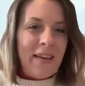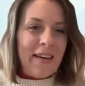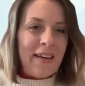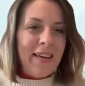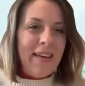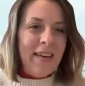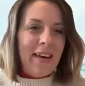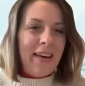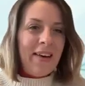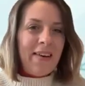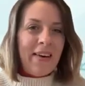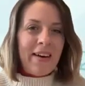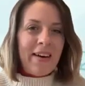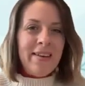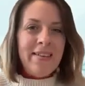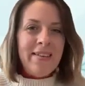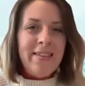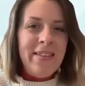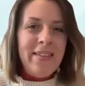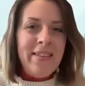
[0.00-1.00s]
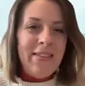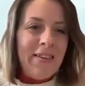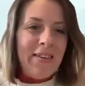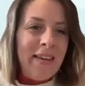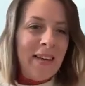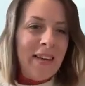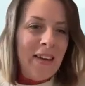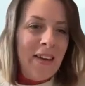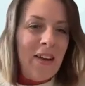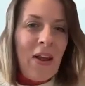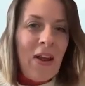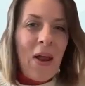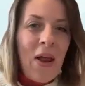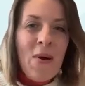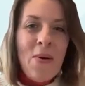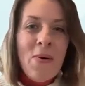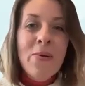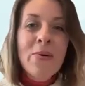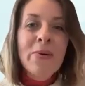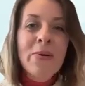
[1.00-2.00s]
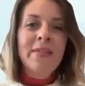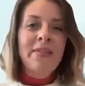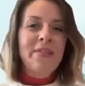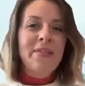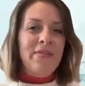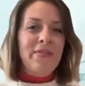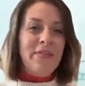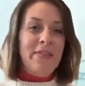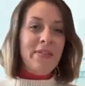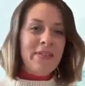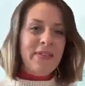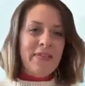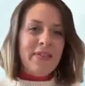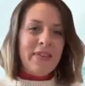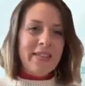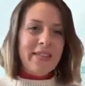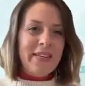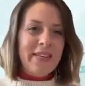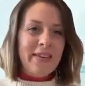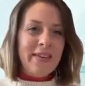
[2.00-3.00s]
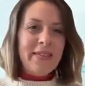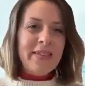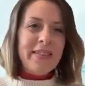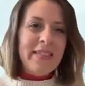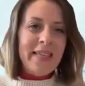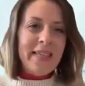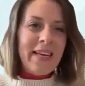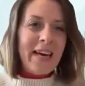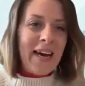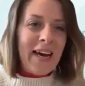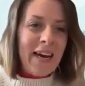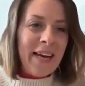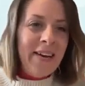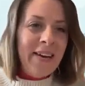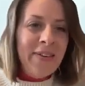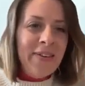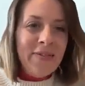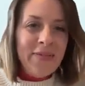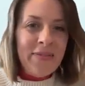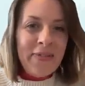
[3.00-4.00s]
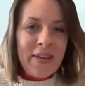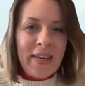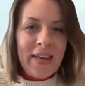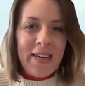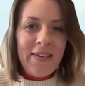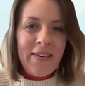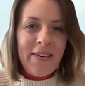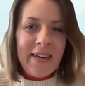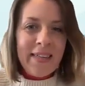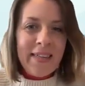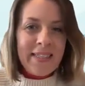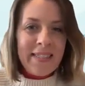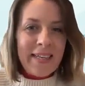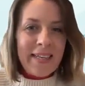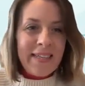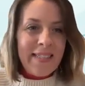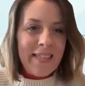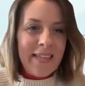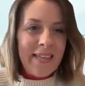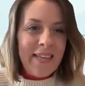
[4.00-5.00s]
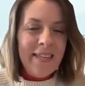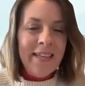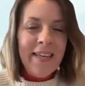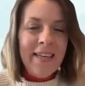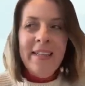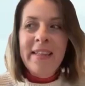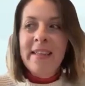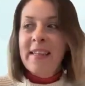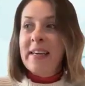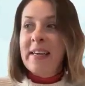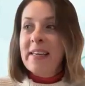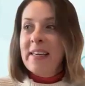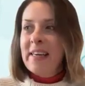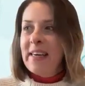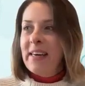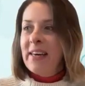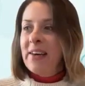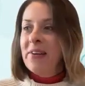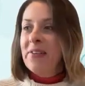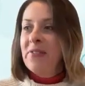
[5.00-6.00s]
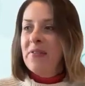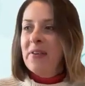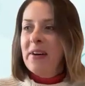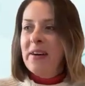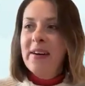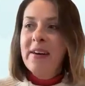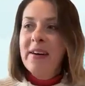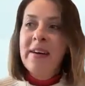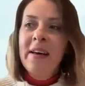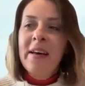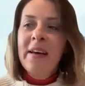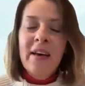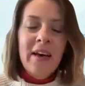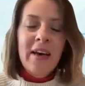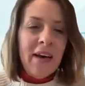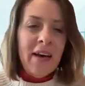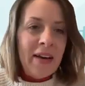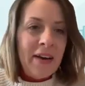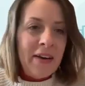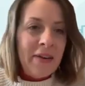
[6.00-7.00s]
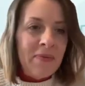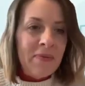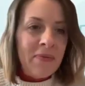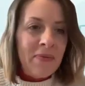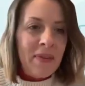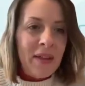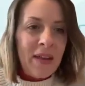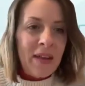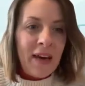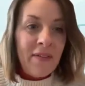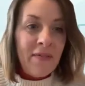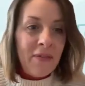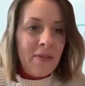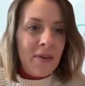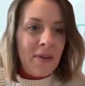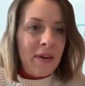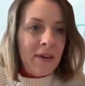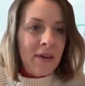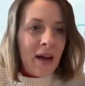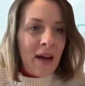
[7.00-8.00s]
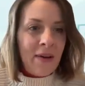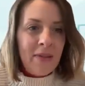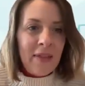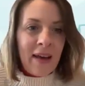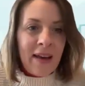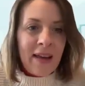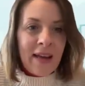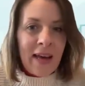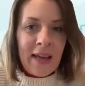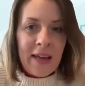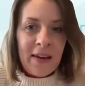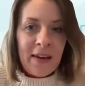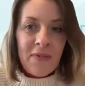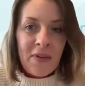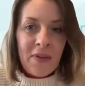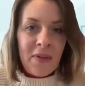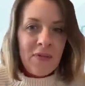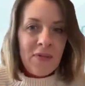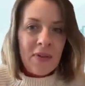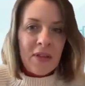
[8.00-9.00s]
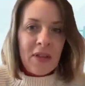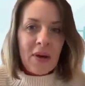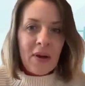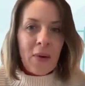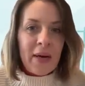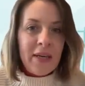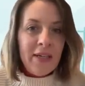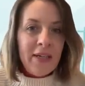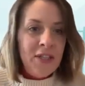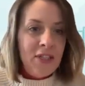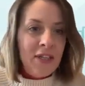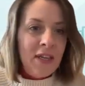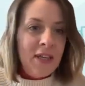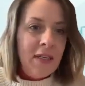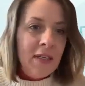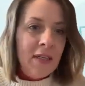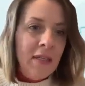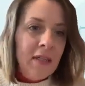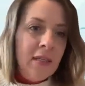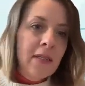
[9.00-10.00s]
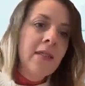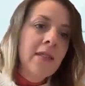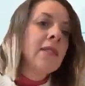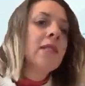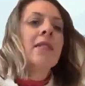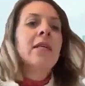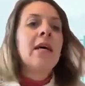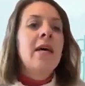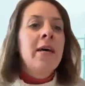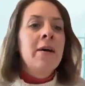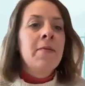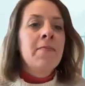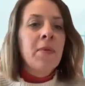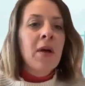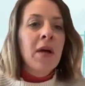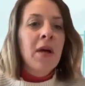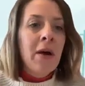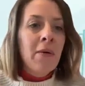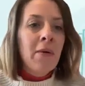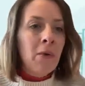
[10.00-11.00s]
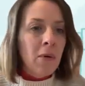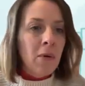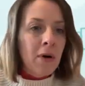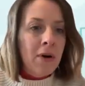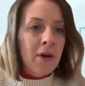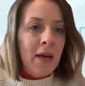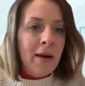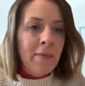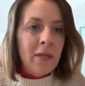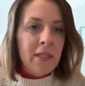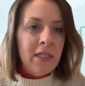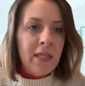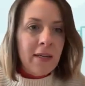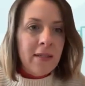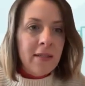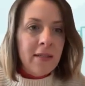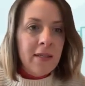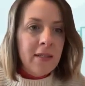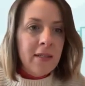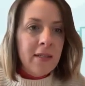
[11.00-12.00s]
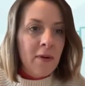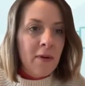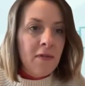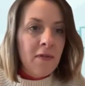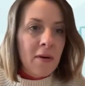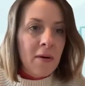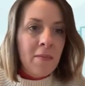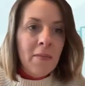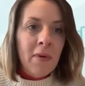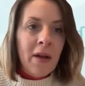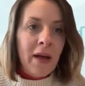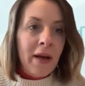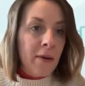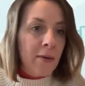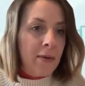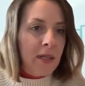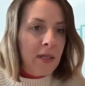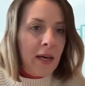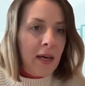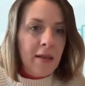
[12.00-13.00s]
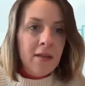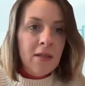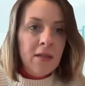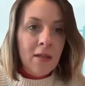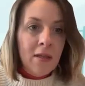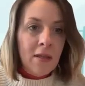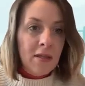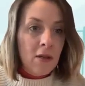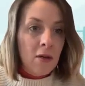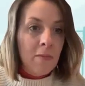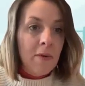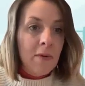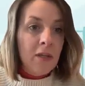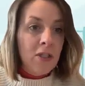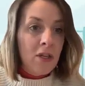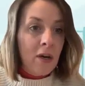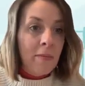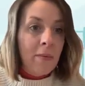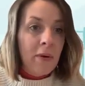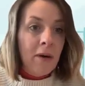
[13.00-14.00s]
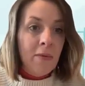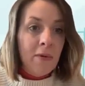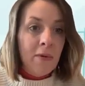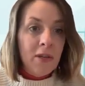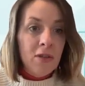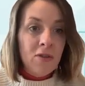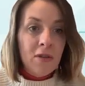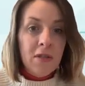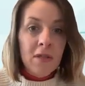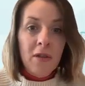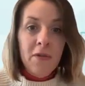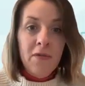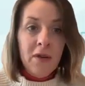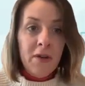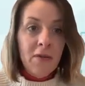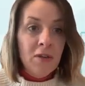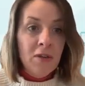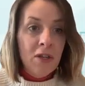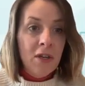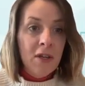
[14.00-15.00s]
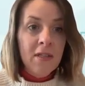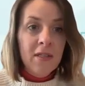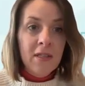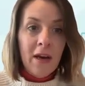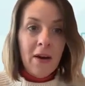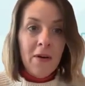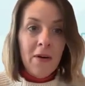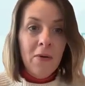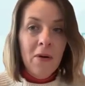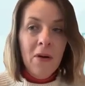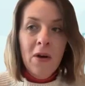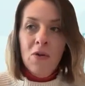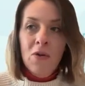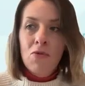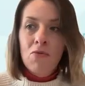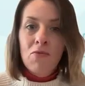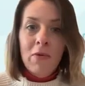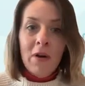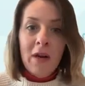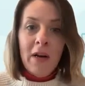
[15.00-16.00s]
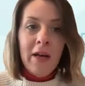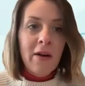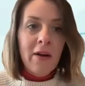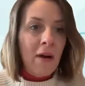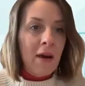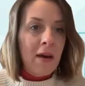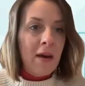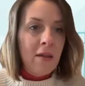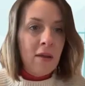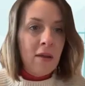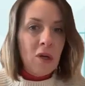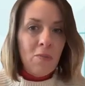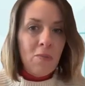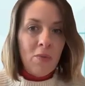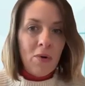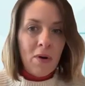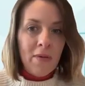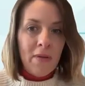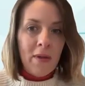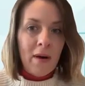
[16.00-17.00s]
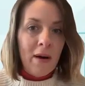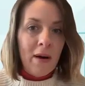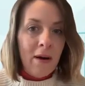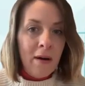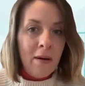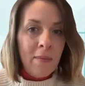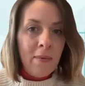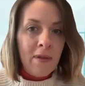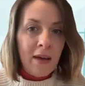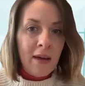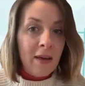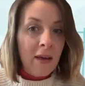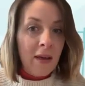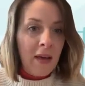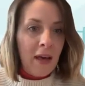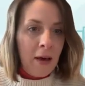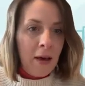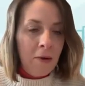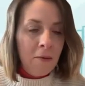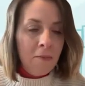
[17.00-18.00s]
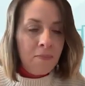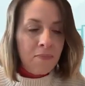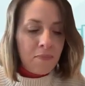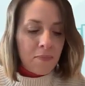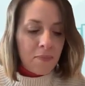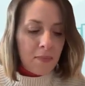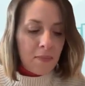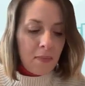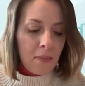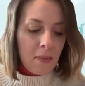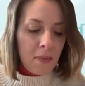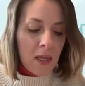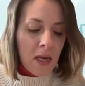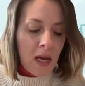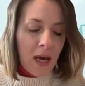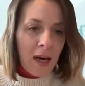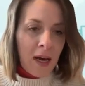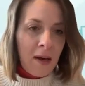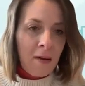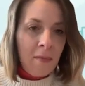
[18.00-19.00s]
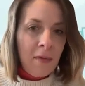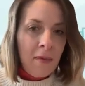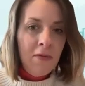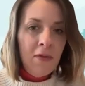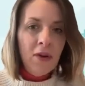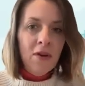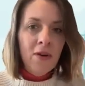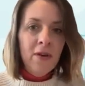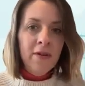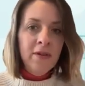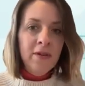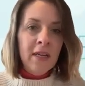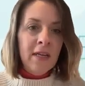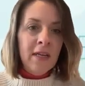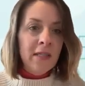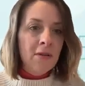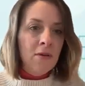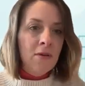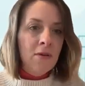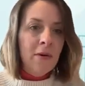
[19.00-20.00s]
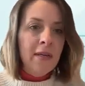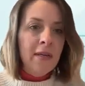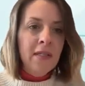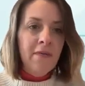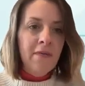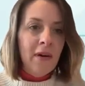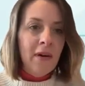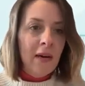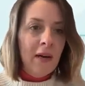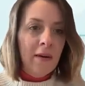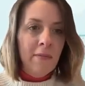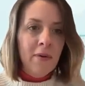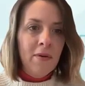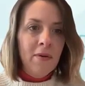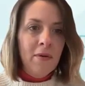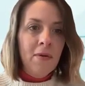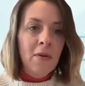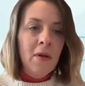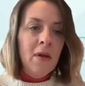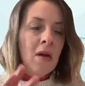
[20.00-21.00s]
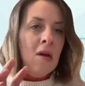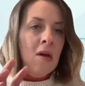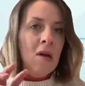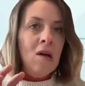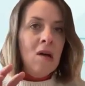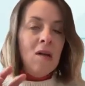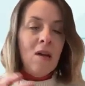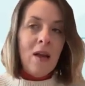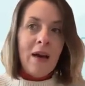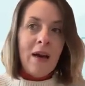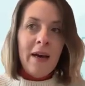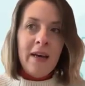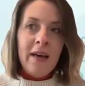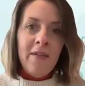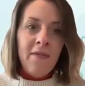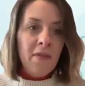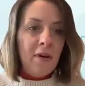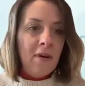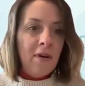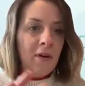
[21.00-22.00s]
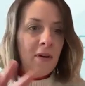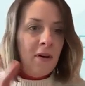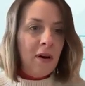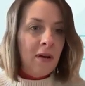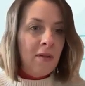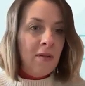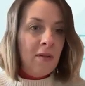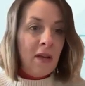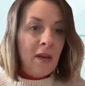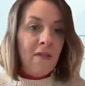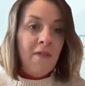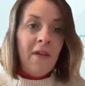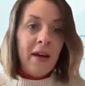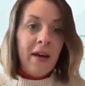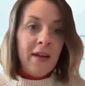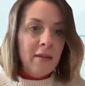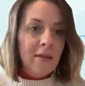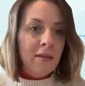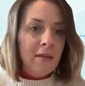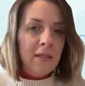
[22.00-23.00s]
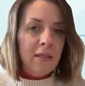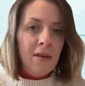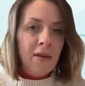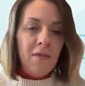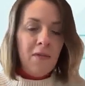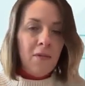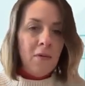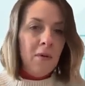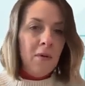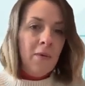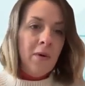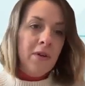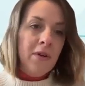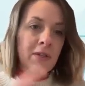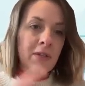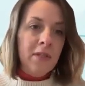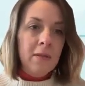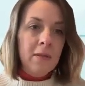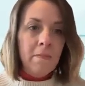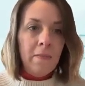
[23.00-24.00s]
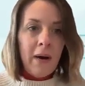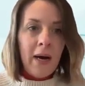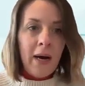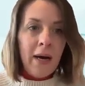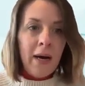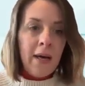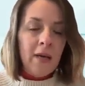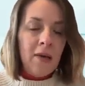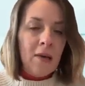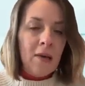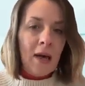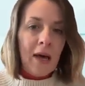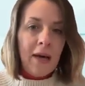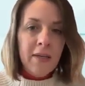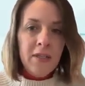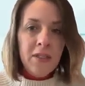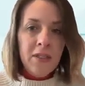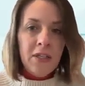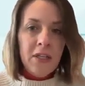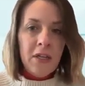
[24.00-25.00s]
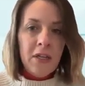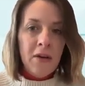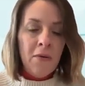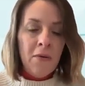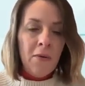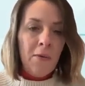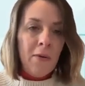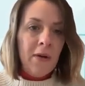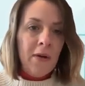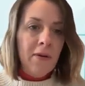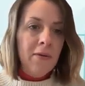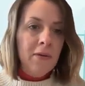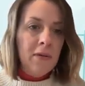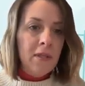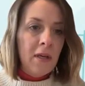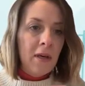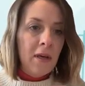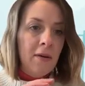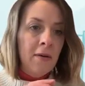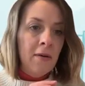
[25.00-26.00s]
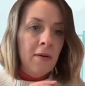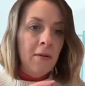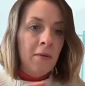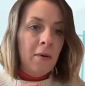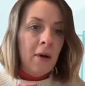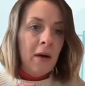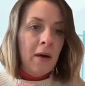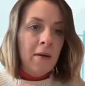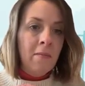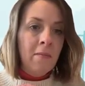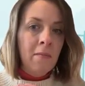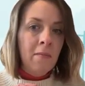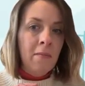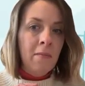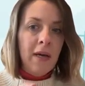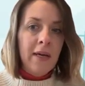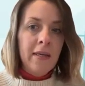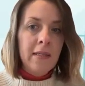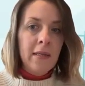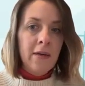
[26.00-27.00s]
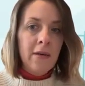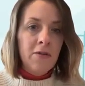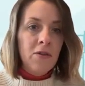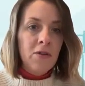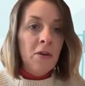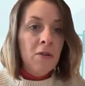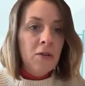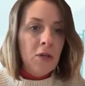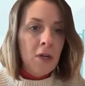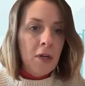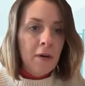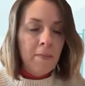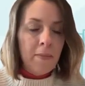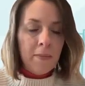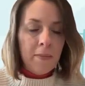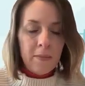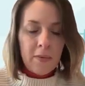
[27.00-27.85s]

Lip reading: Thank you, Anna and Sri. Loads of useful tips today. Really great session. And thank you for everyone out there getting involved in the questions. I know we were unable to answer some of them, but like we say, this could be a topic we address in the future. So really great that you brought that up. Thank you. The recording is always available live on the event. So if you want to watch this back, you can do. We also place it on YouTube.